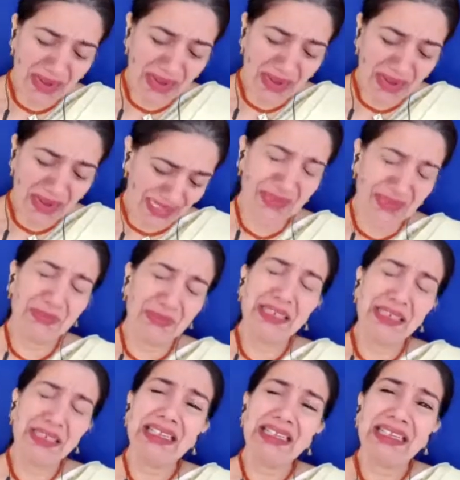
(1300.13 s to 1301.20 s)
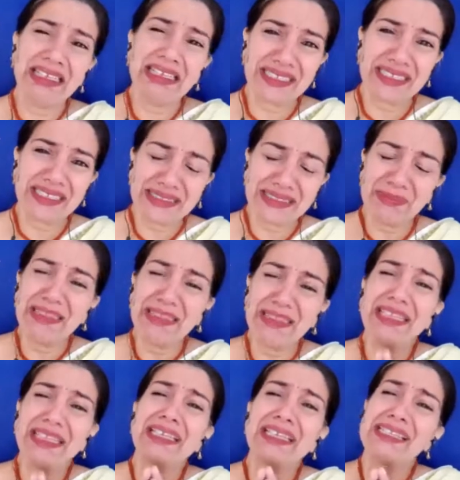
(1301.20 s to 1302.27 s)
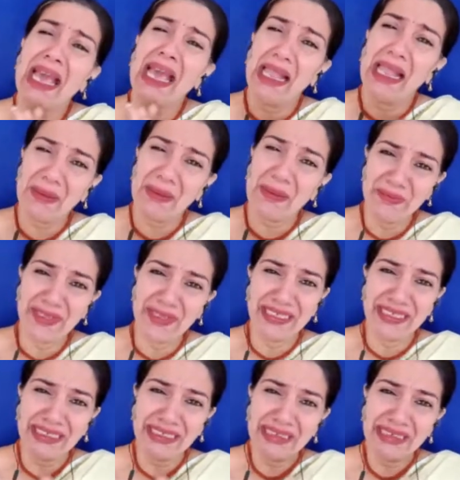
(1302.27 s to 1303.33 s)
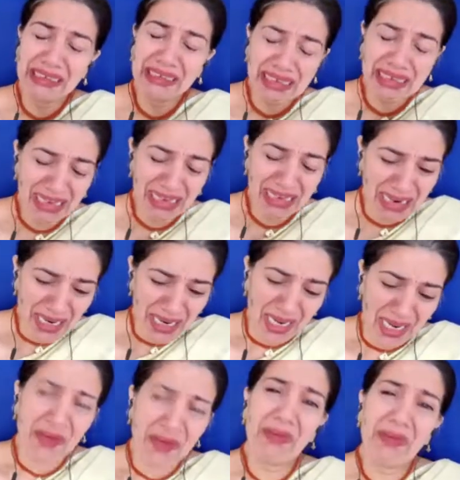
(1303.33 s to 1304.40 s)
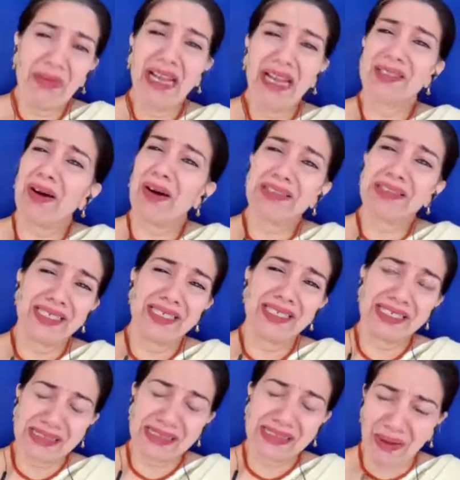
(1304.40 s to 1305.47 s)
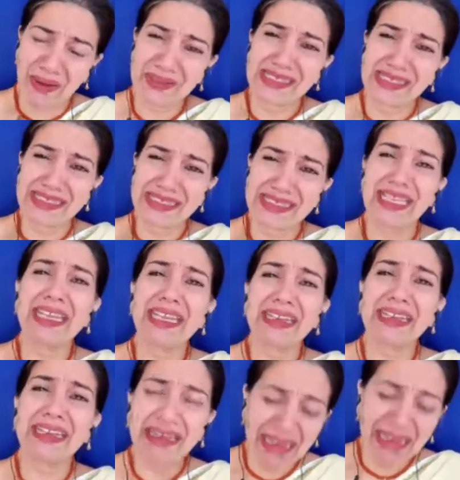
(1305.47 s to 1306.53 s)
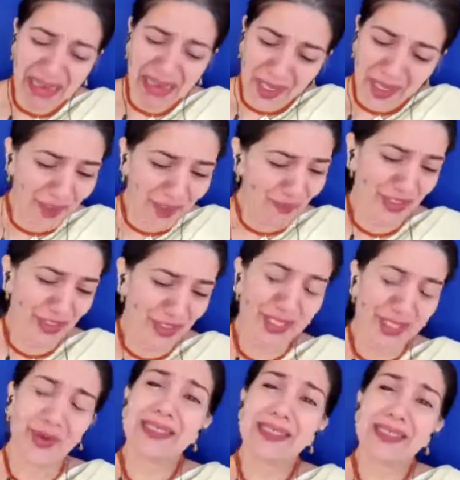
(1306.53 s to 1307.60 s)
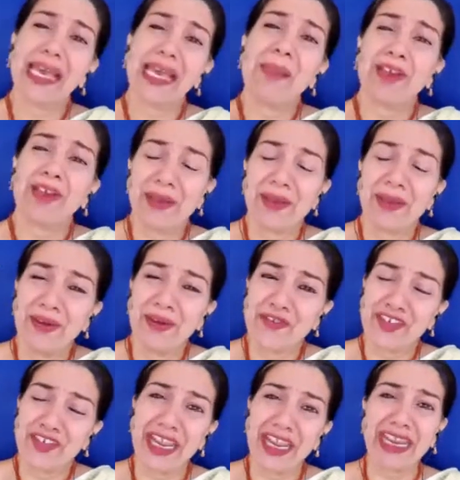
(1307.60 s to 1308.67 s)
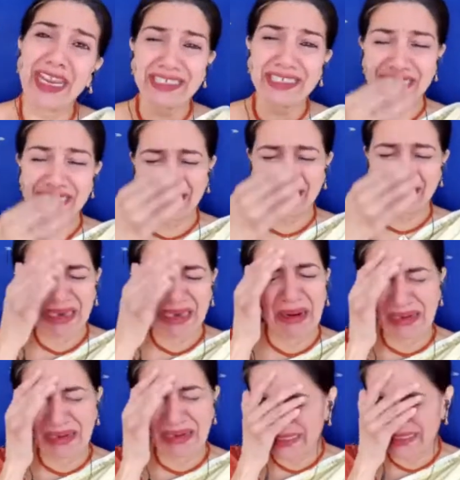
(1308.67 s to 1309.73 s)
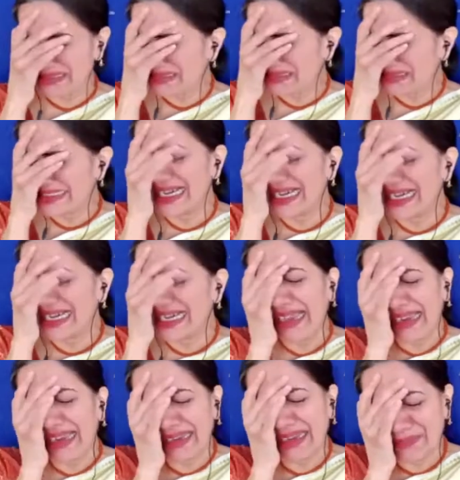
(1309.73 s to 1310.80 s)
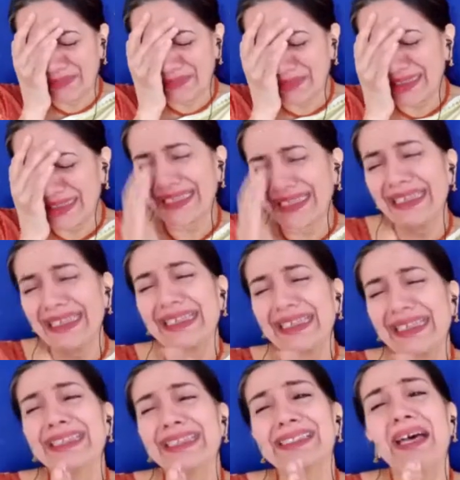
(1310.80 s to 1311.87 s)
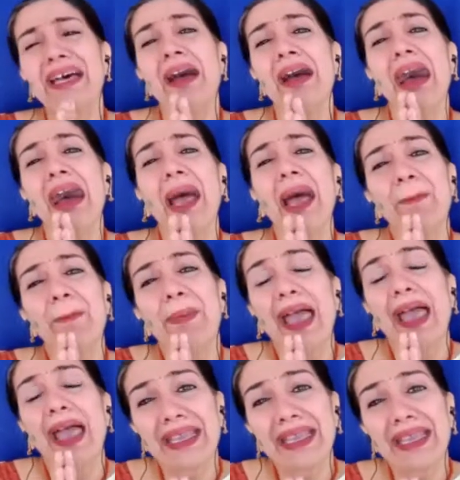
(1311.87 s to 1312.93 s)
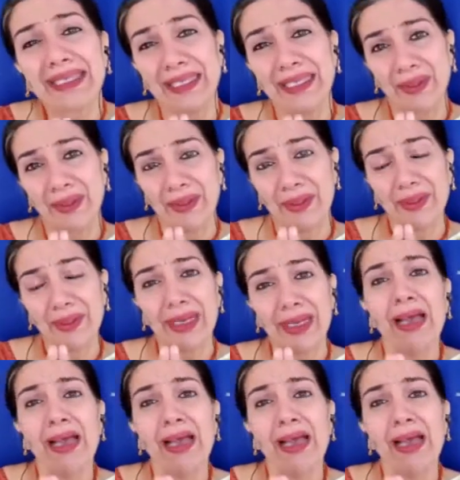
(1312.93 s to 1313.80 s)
"Master, please help me. My daughter is so sick. If you don't help her, I'm afraid she's going to die. Please, I beg you.